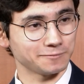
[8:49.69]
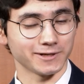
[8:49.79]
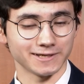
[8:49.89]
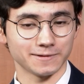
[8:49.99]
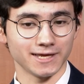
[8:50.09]

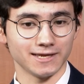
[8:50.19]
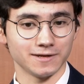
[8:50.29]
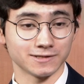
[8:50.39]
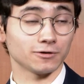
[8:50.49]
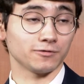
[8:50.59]
but
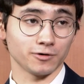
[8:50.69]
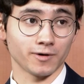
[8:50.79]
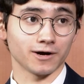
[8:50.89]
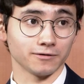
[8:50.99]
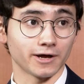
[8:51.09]
it's going to
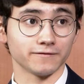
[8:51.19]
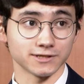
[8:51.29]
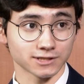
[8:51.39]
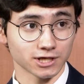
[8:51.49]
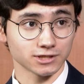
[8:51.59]
require a lot of
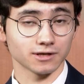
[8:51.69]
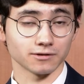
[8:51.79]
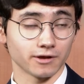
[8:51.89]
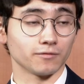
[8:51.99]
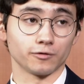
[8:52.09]
discussion and a
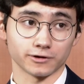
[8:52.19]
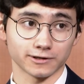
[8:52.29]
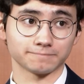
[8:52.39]
lot of work.